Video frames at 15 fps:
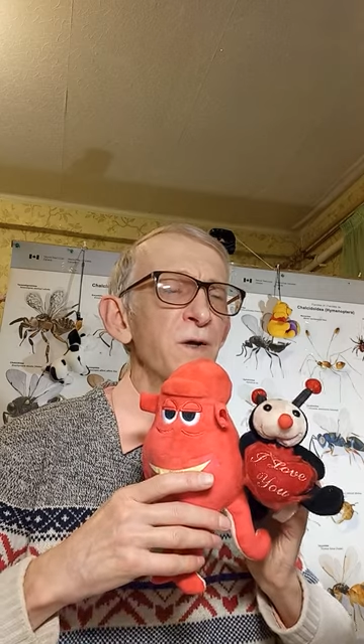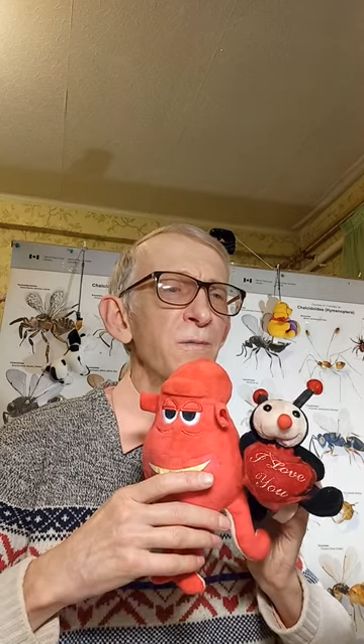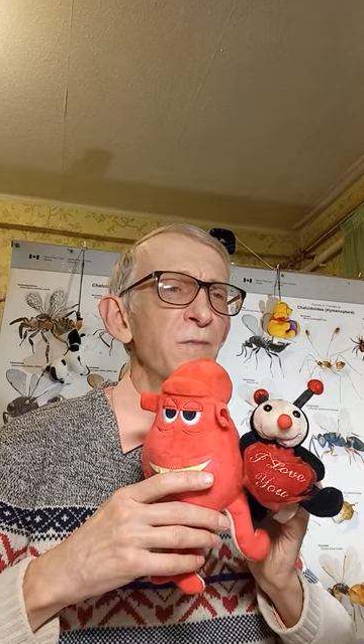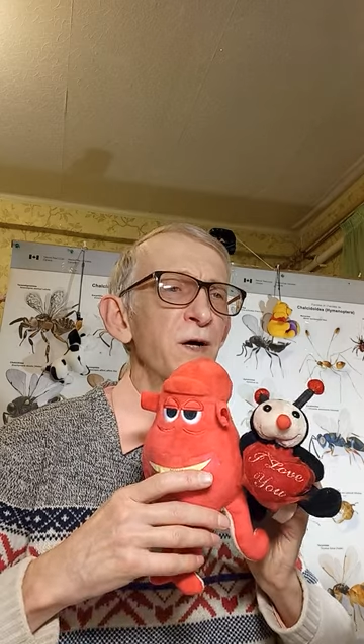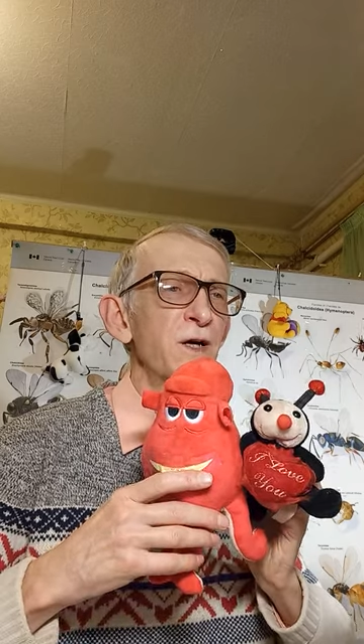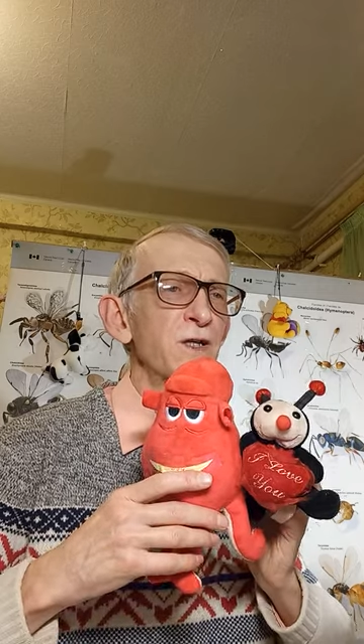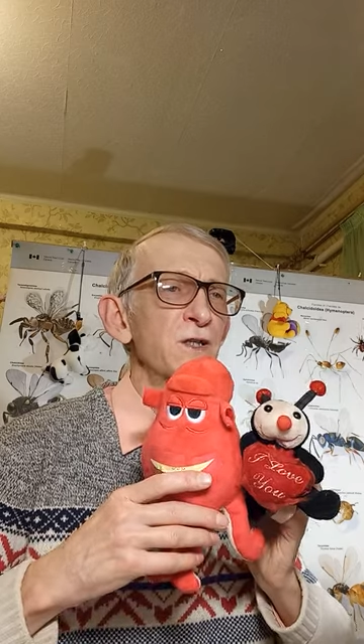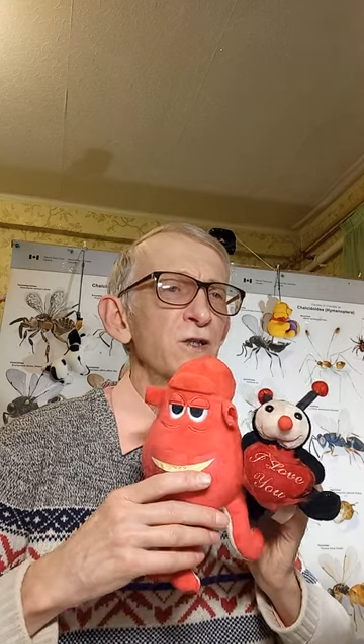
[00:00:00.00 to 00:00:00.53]

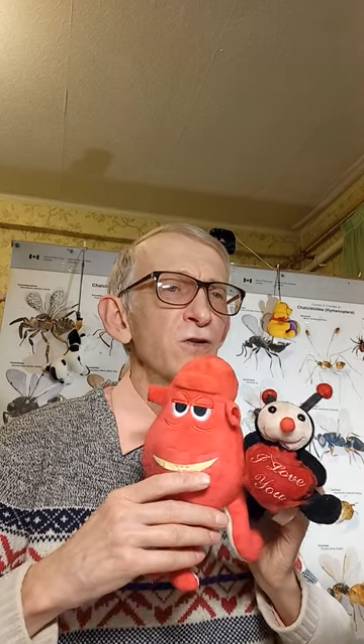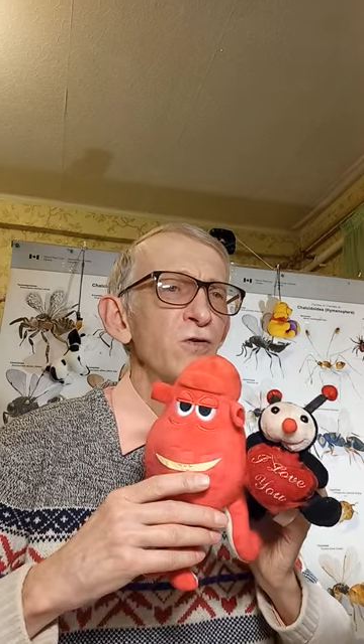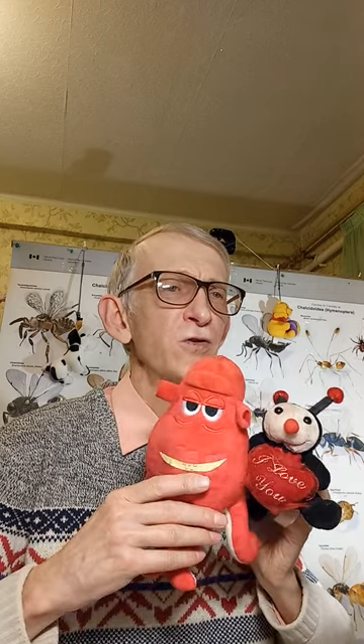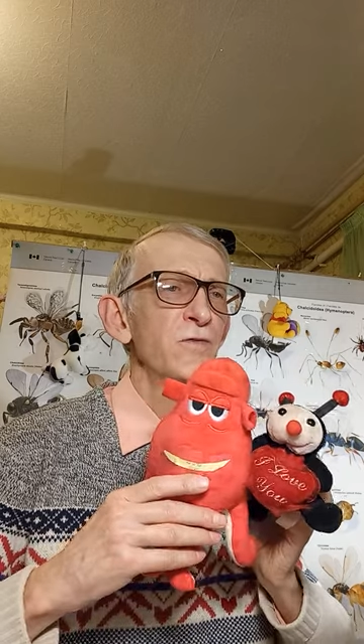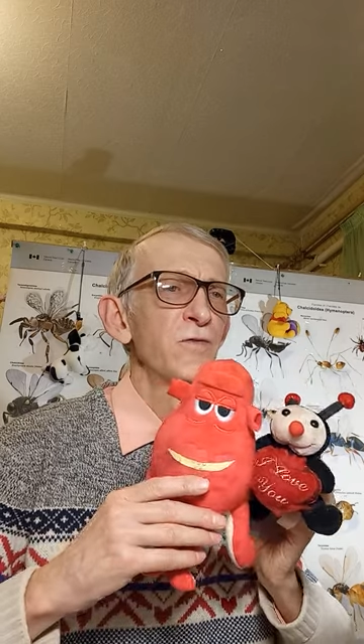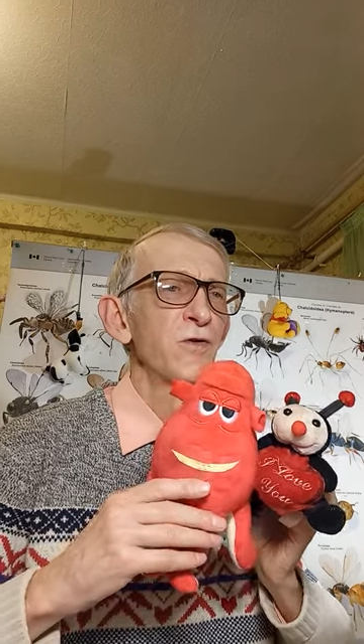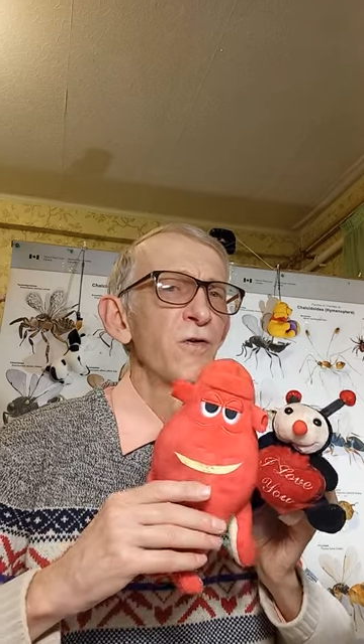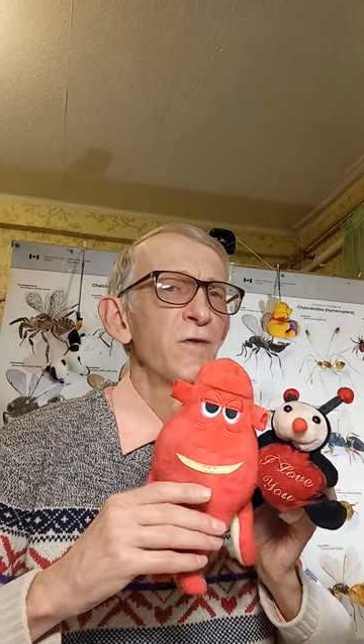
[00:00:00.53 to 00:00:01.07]
parasitoid
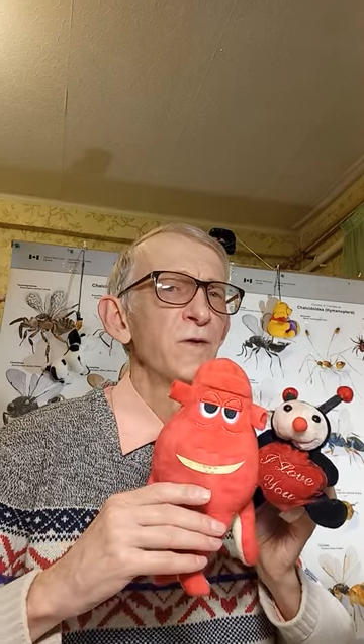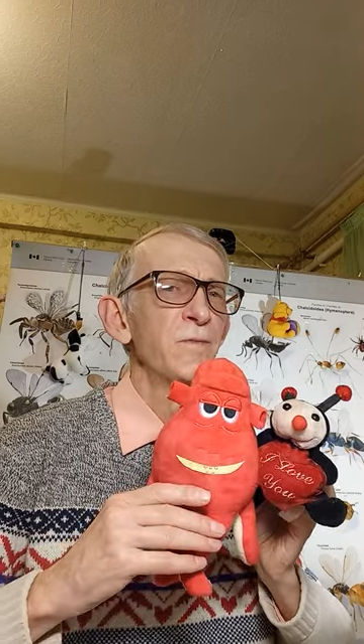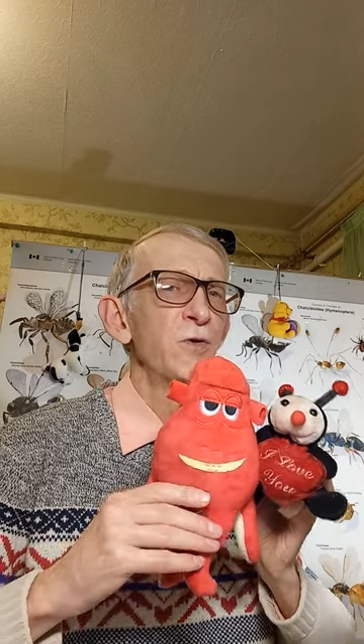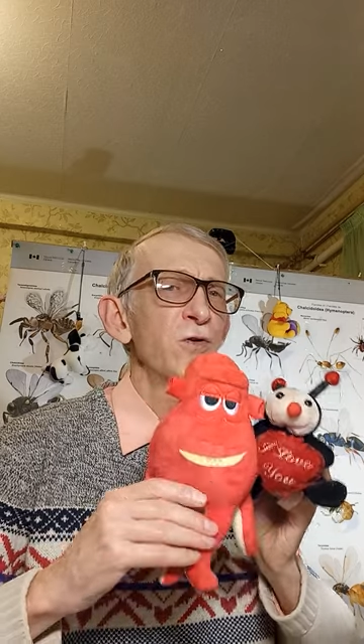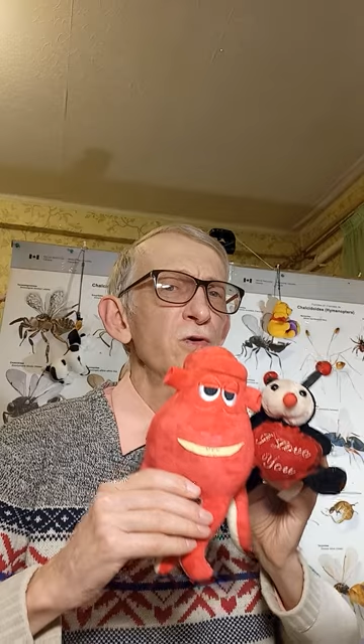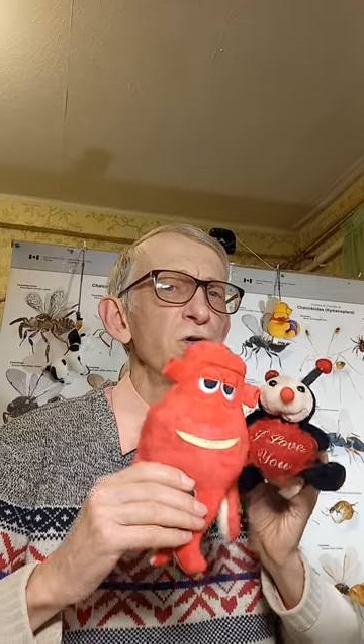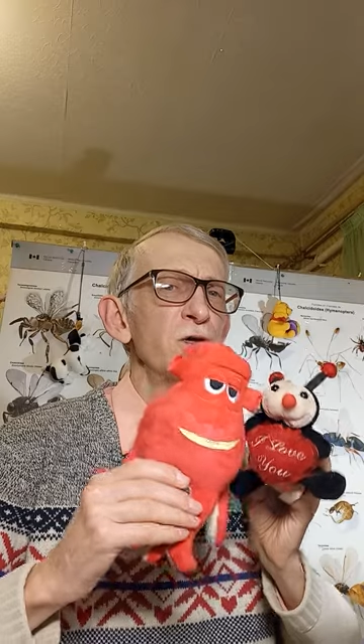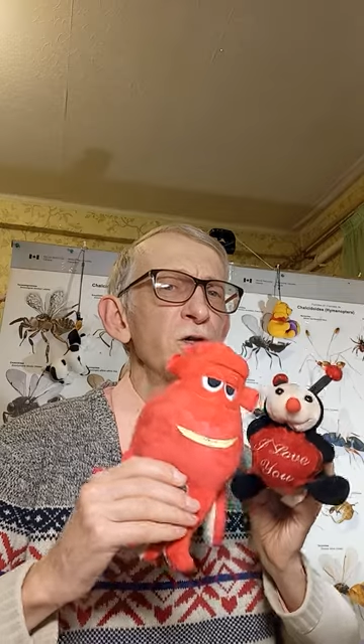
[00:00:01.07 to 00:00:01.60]
from the
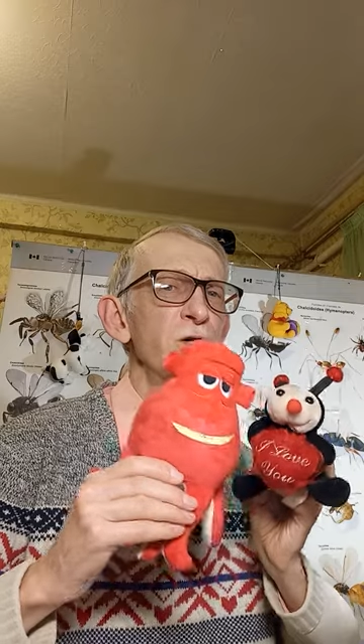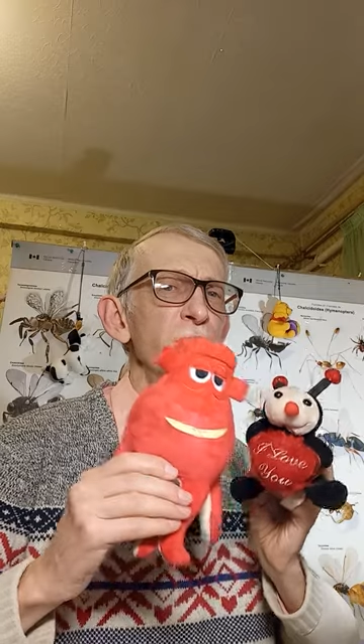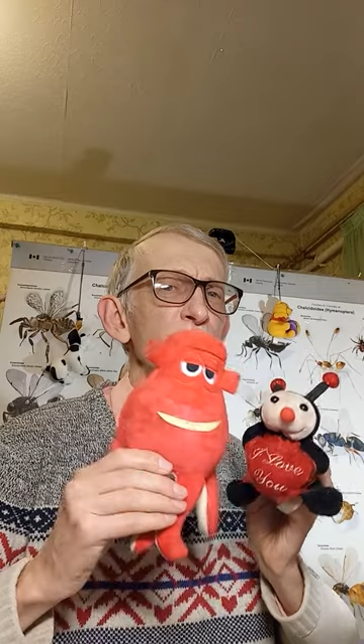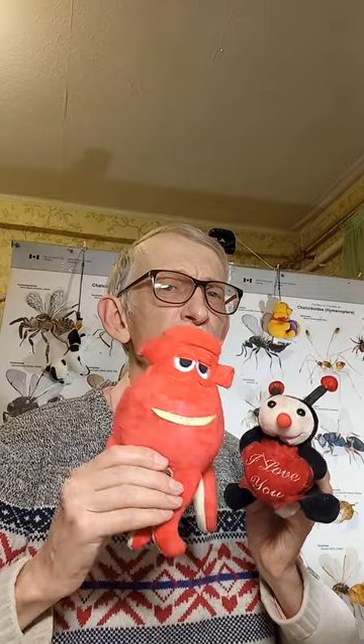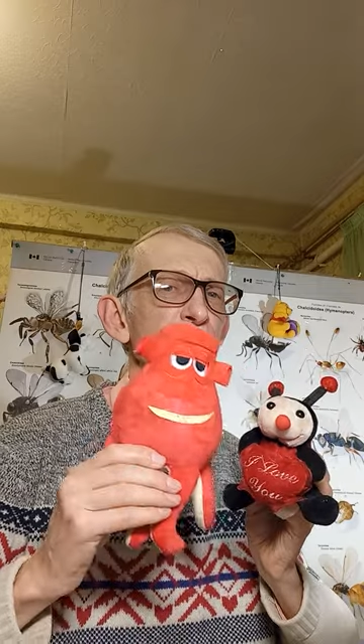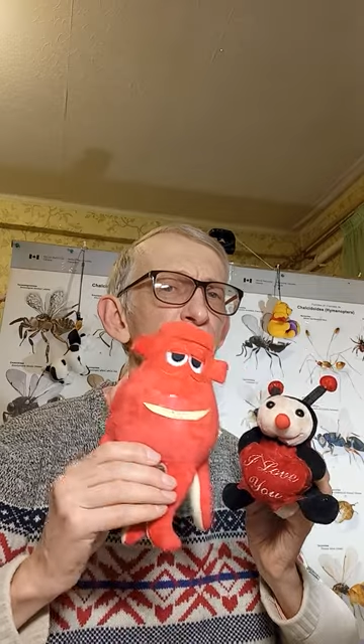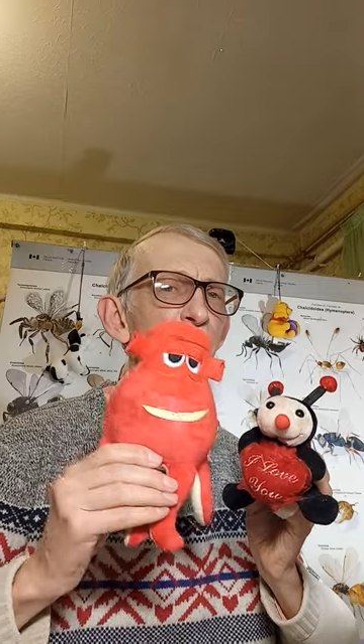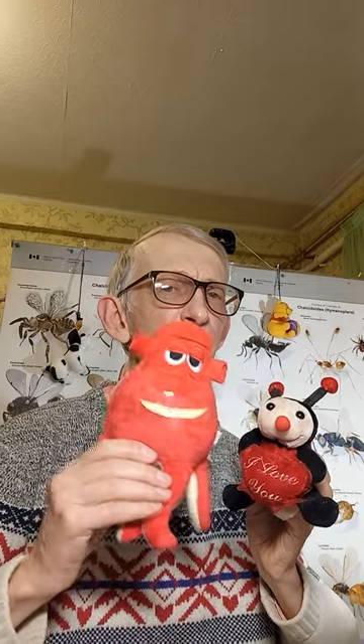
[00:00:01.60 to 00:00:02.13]
body
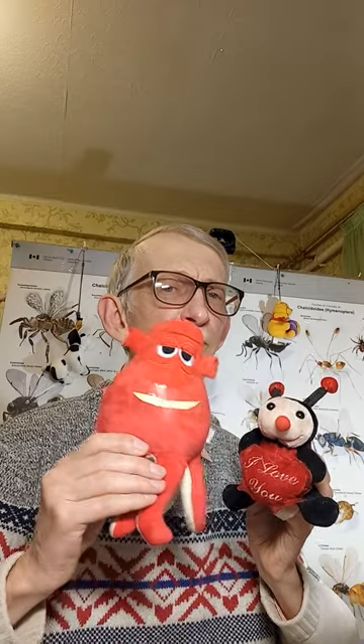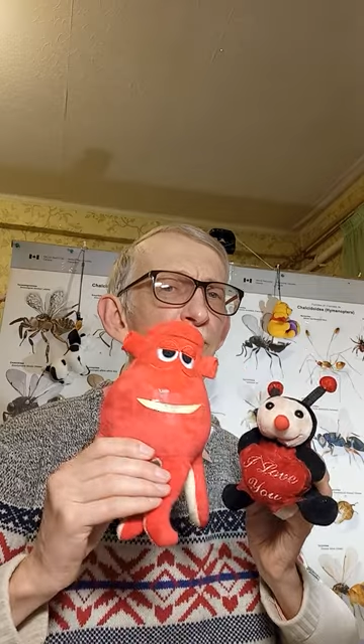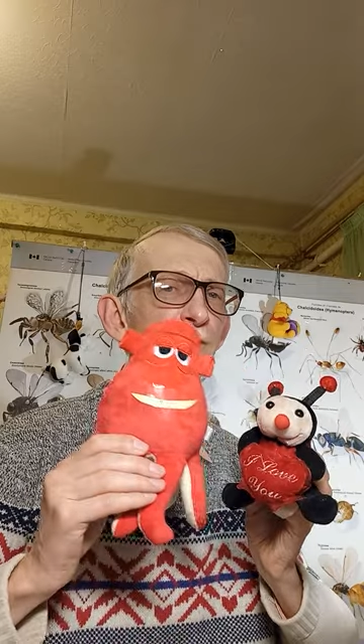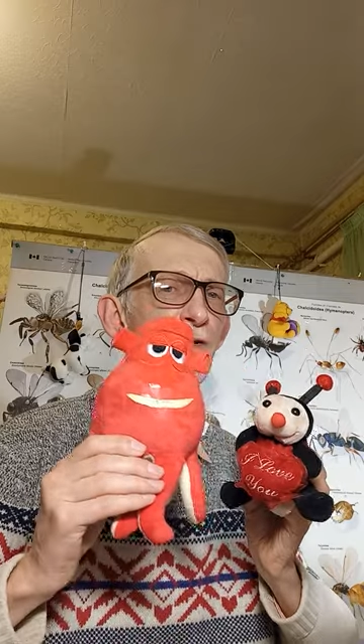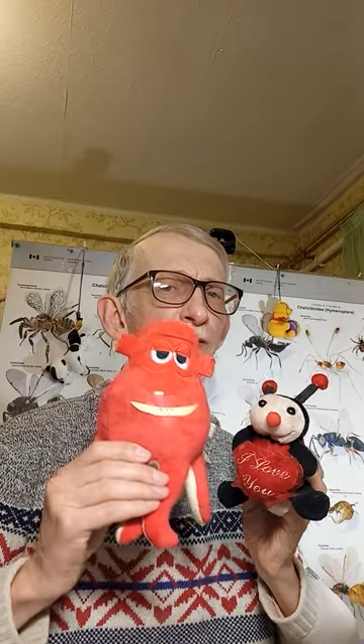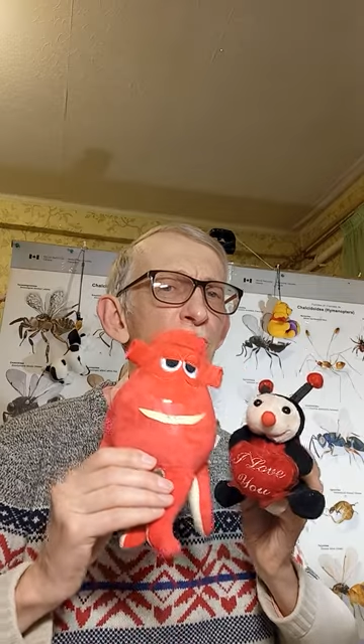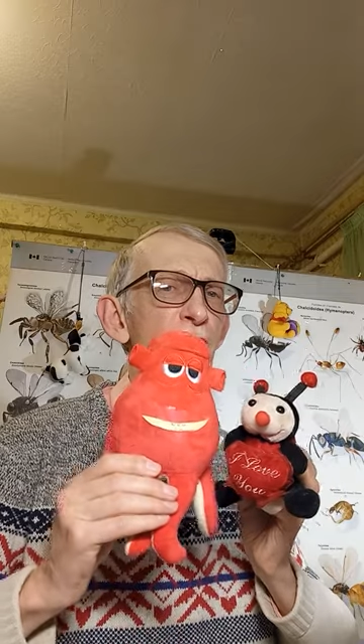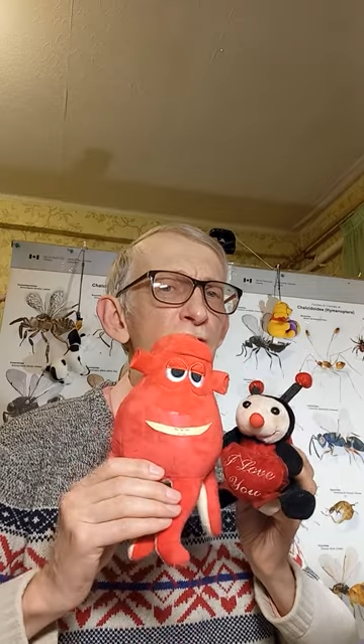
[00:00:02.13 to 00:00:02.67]
of
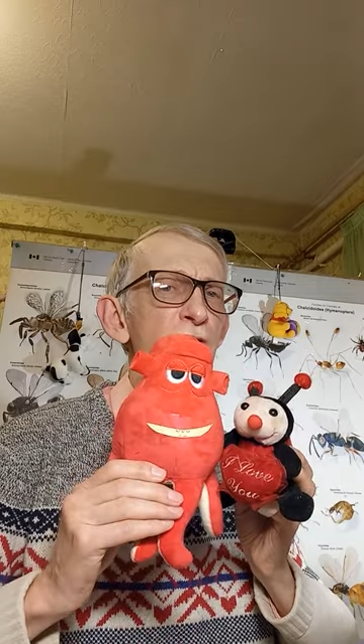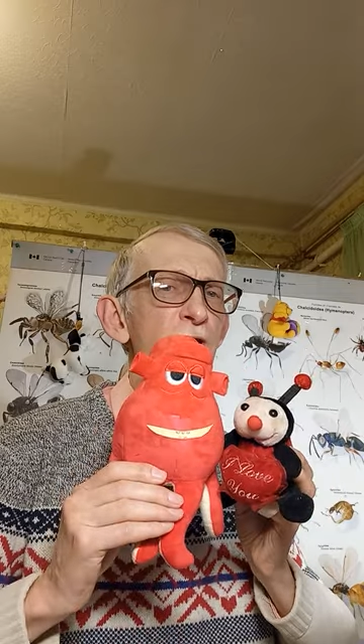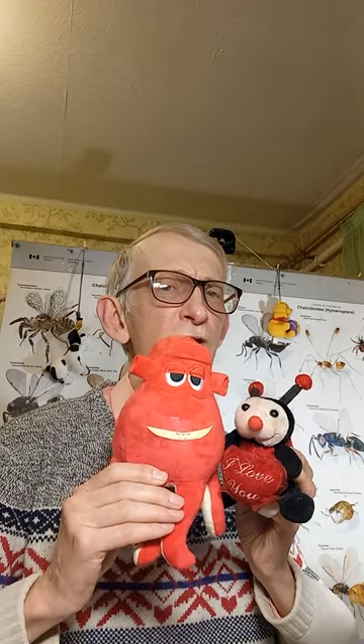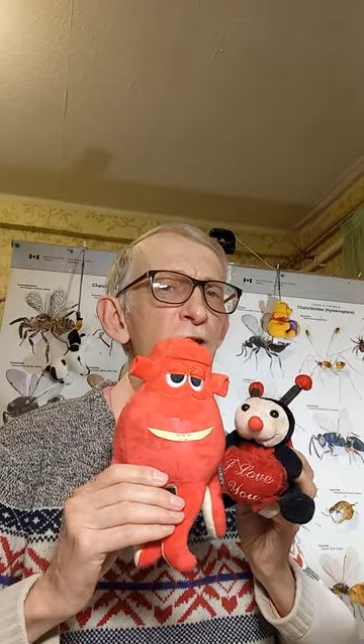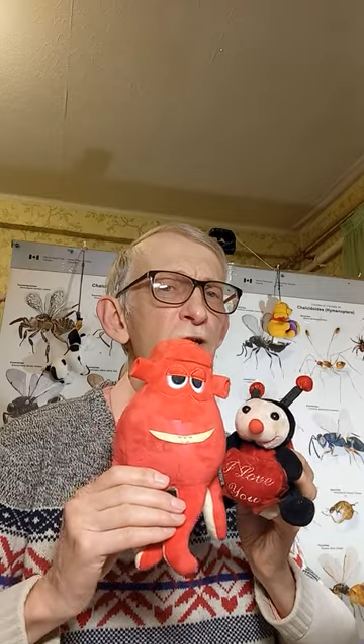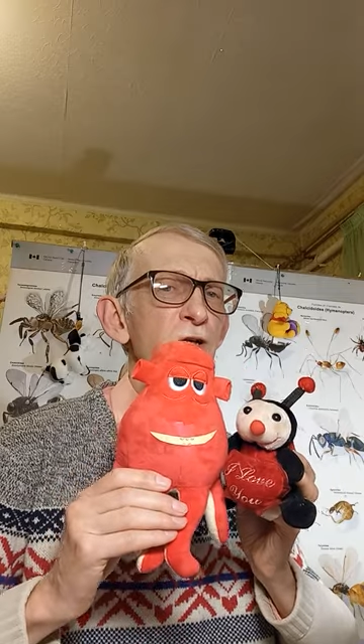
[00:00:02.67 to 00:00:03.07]
host,